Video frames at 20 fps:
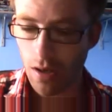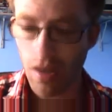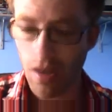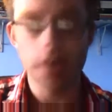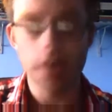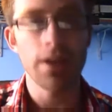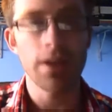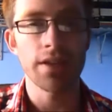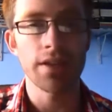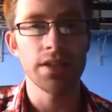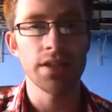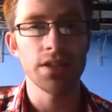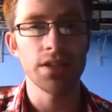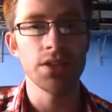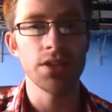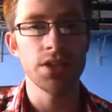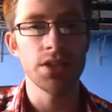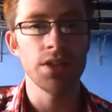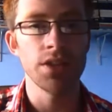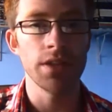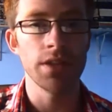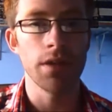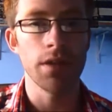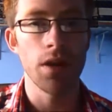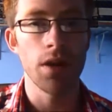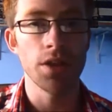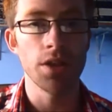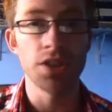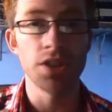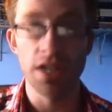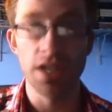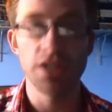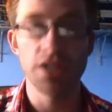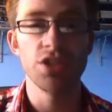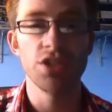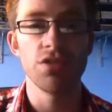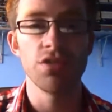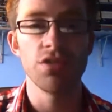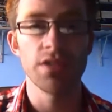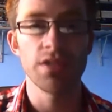I like this the turning
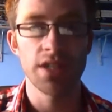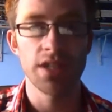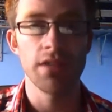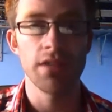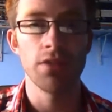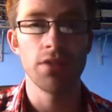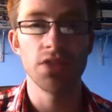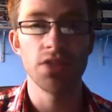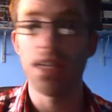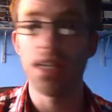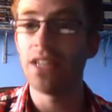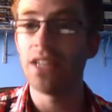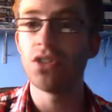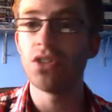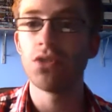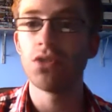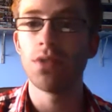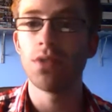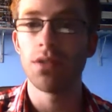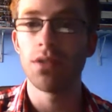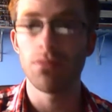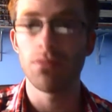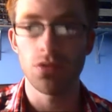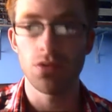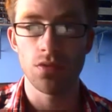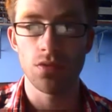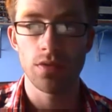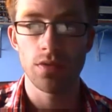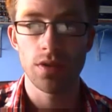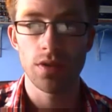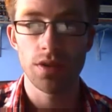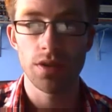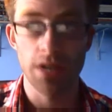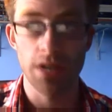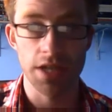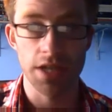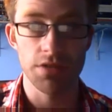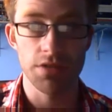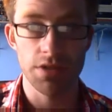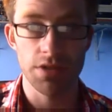dangerous heroes into even more
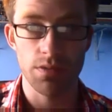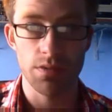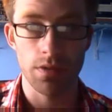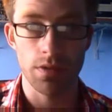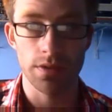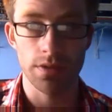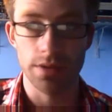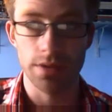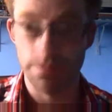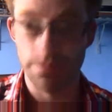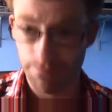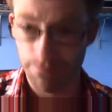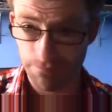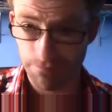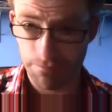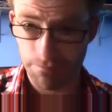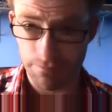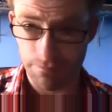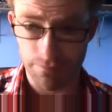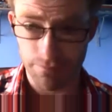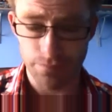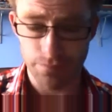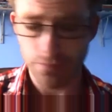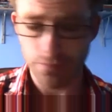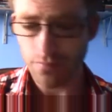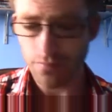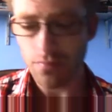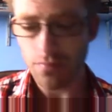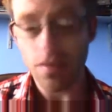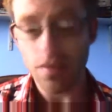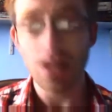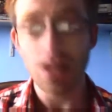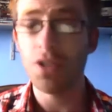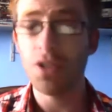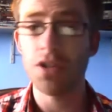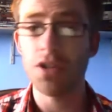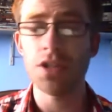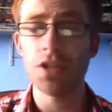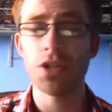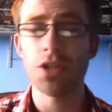dangerous ones the
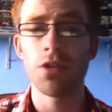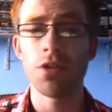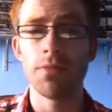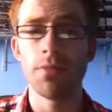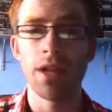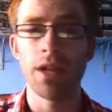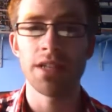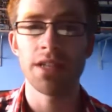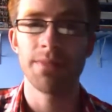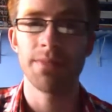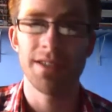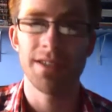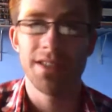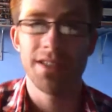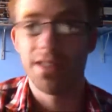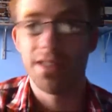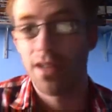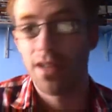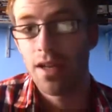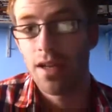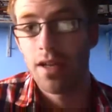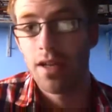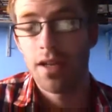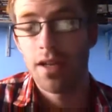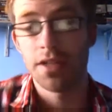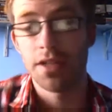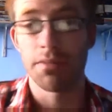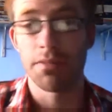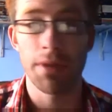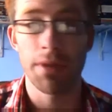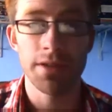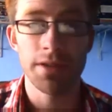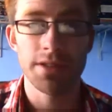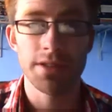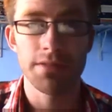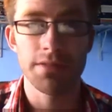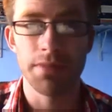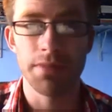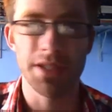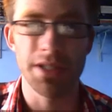transferable aspect is is a
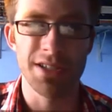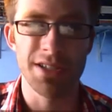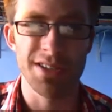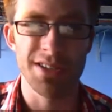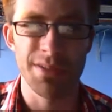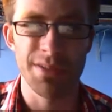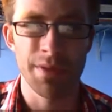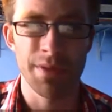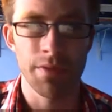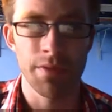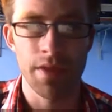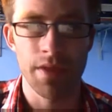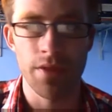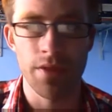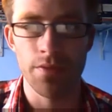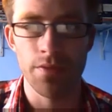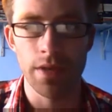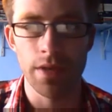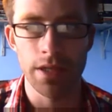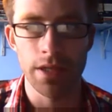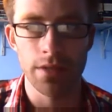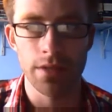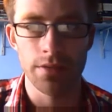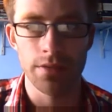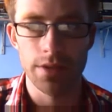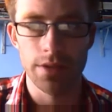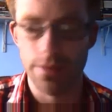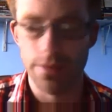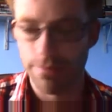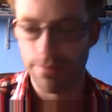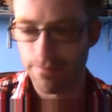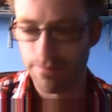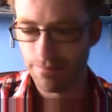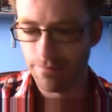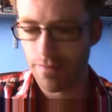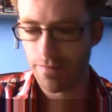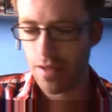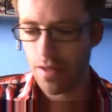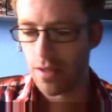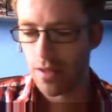plus but it's not something we've ever really used
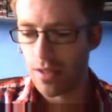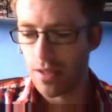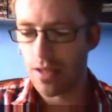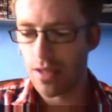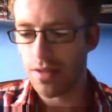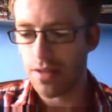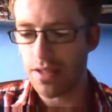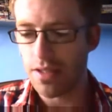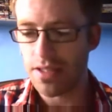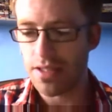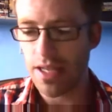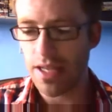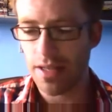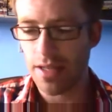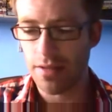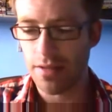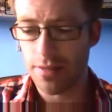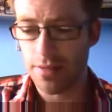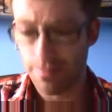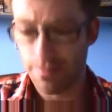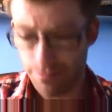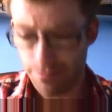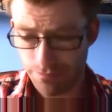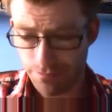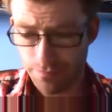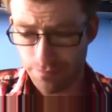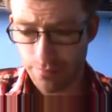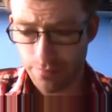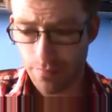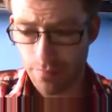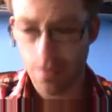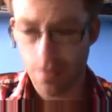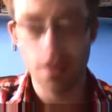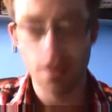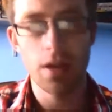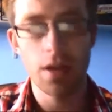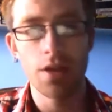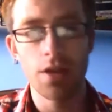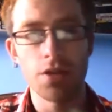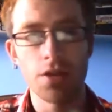the second
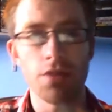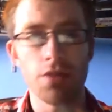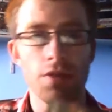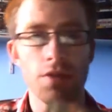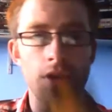new